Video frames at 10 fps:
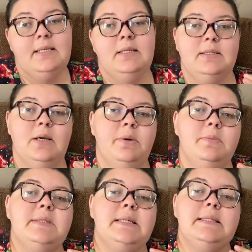and so
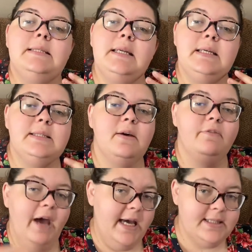since it is a
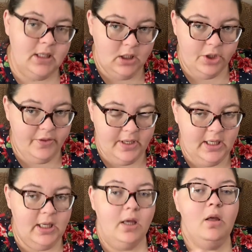vascular
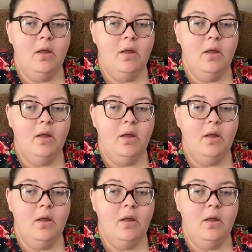thing,